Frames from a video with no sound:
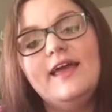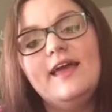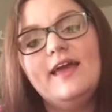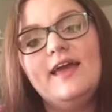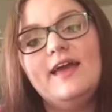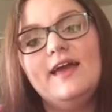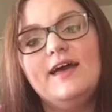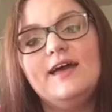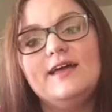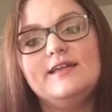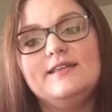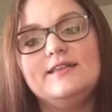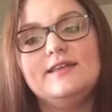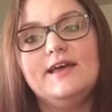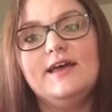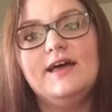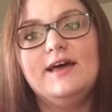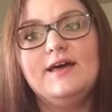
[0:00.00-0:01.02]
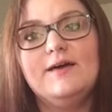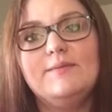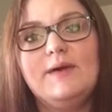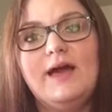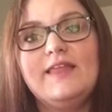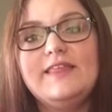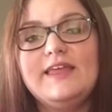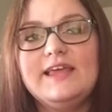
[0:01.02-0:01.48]
And
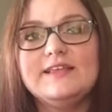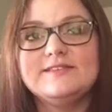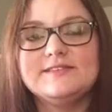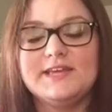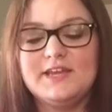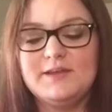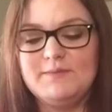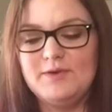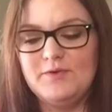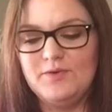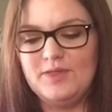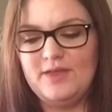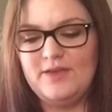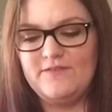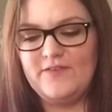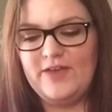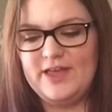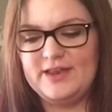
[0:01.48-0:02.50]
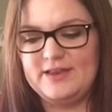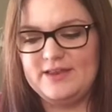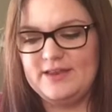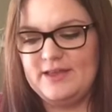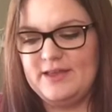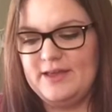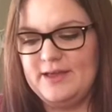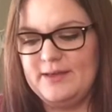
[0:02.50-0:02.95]
I think it's going to be really fun.
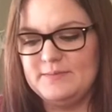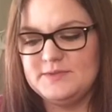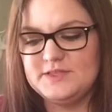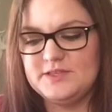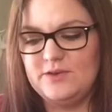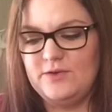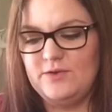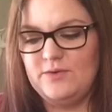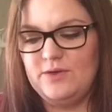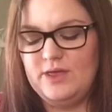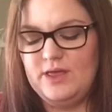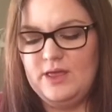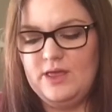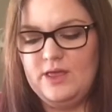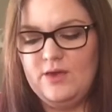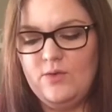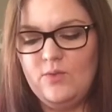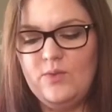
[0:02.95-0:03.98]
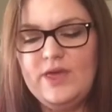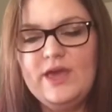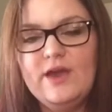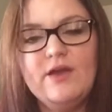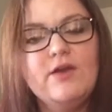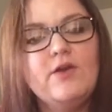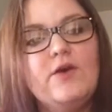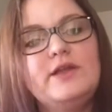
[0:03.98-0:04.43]
So we
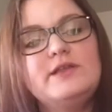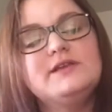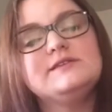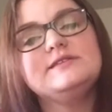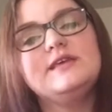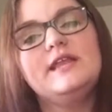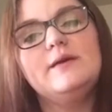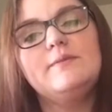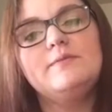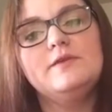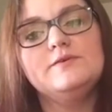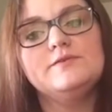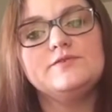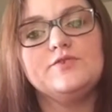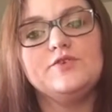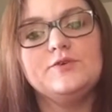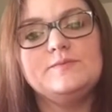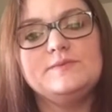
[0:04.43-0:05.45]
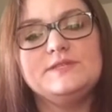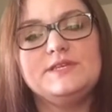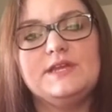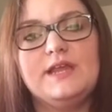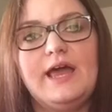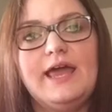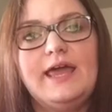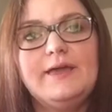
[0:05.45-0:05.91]
are going to set up those groups
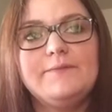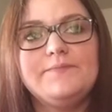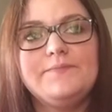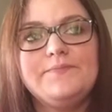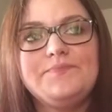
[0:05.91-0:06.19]
tonight.